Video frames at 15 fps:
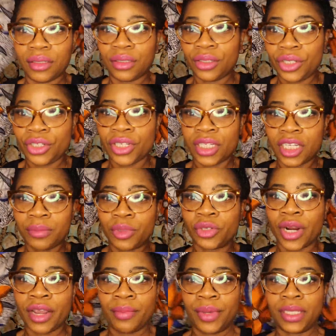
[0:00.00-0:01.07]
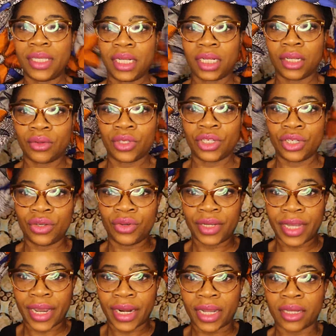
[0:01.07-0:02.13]
You just keep trying basically until you
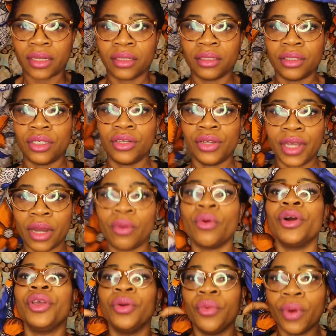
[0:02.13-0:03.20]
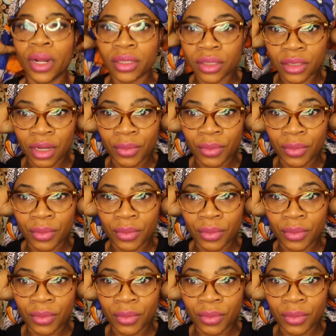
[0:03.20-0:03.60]
get it, until you get what you want. So